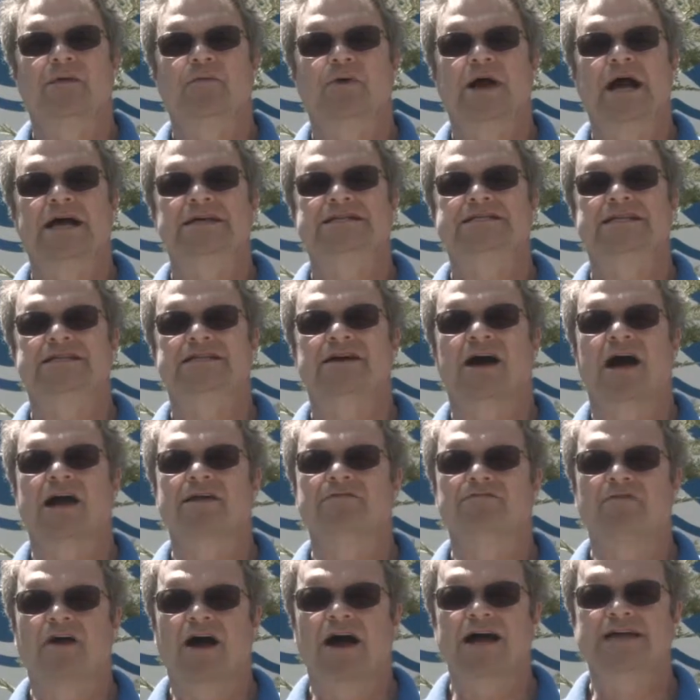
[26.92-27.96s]
as the
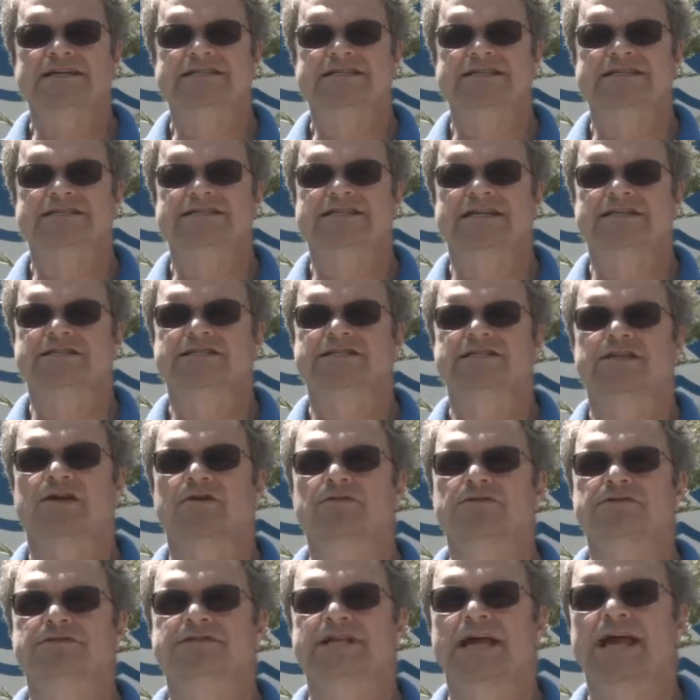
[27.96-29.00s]
tide rises, it
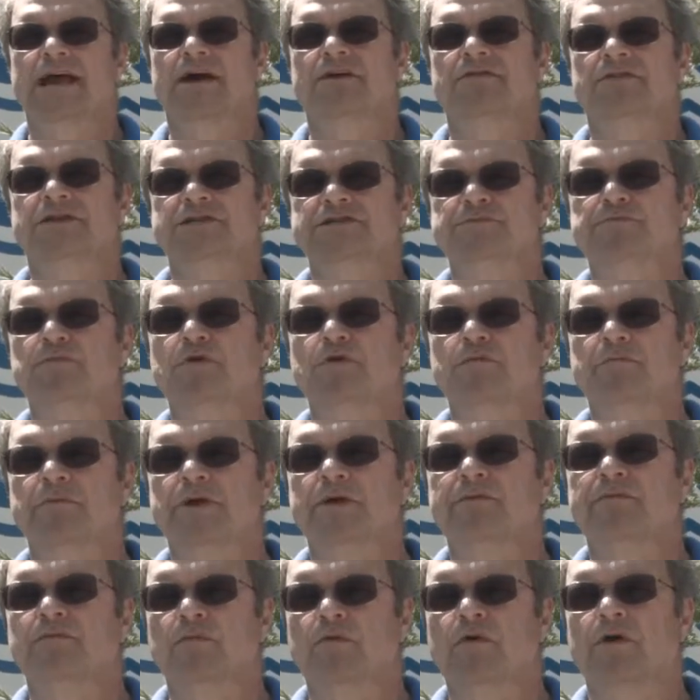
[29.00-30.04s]
slows down this
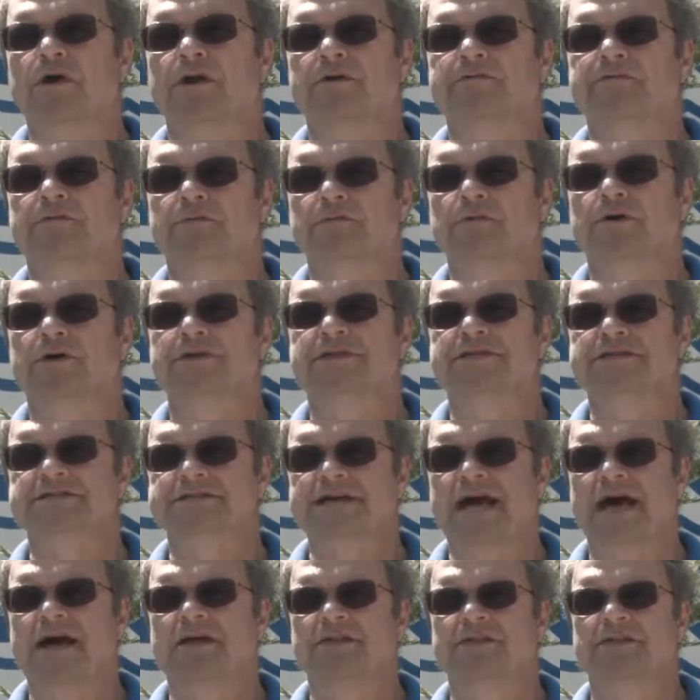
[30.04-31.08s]
movement of water from north to
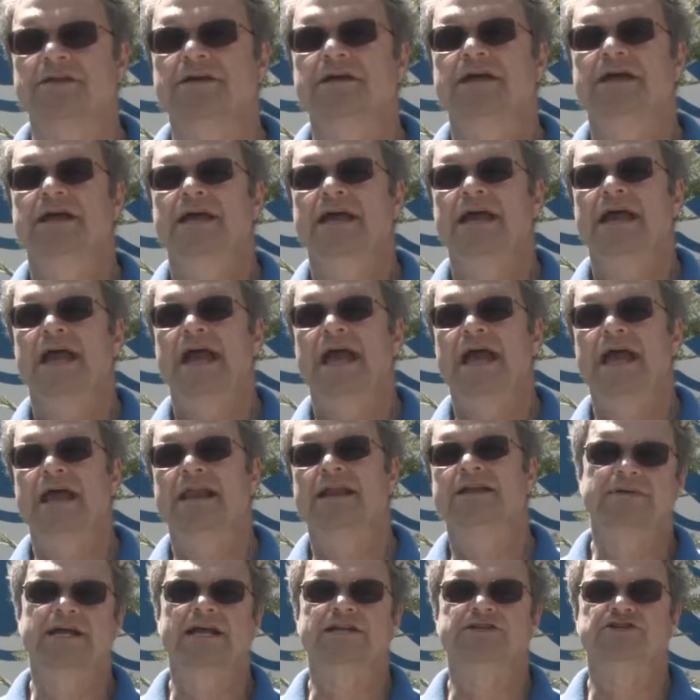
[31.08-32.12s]
south,
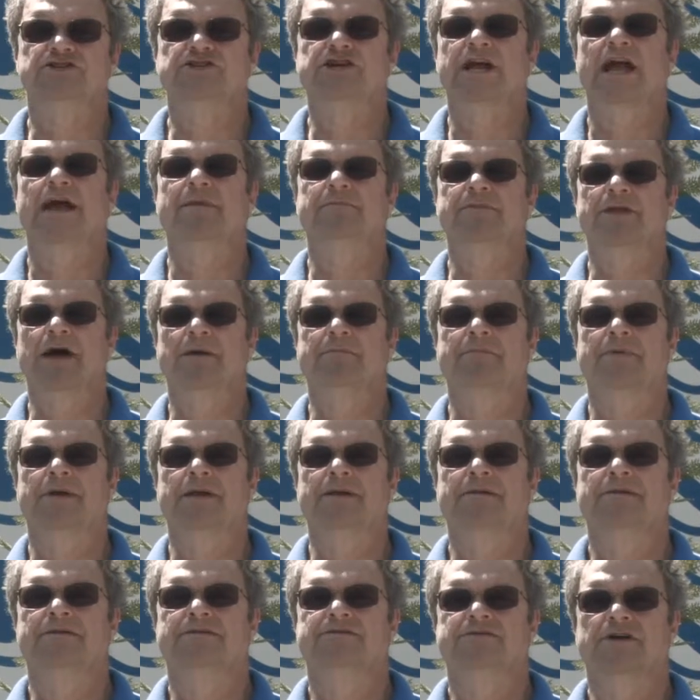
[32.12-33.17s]
and it gets jammed up
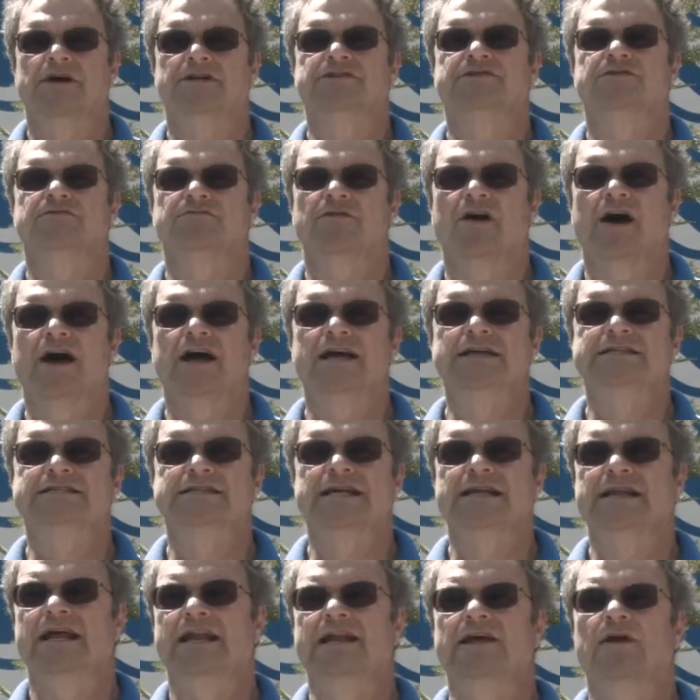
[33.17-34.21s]
and starts to rise
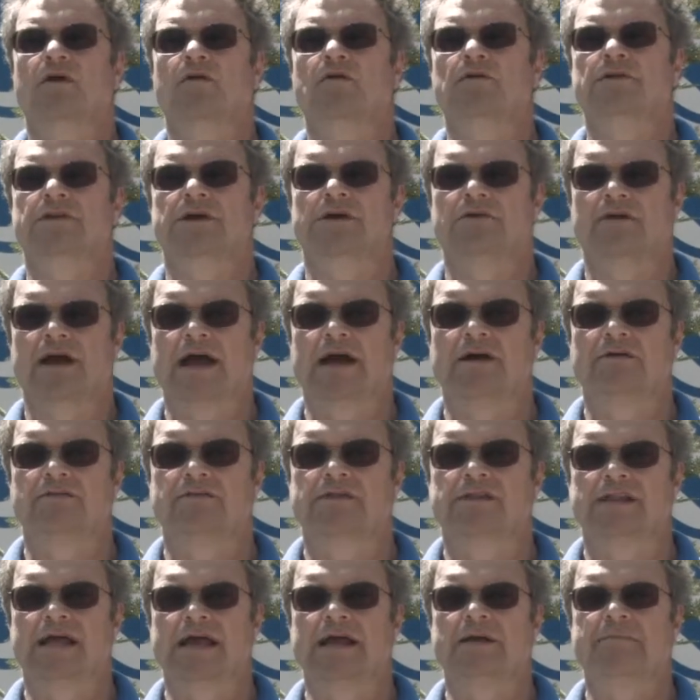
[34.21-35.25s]
in any hole in the
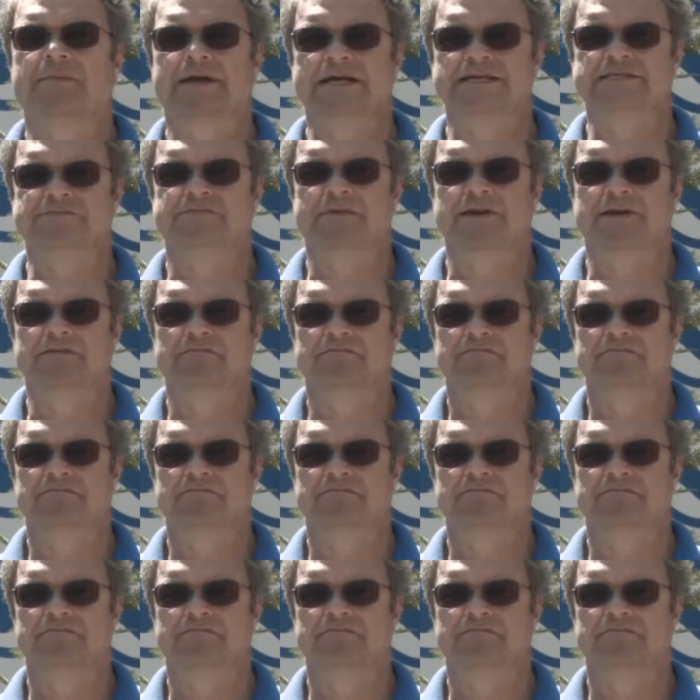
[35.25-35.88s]
ground like a basement.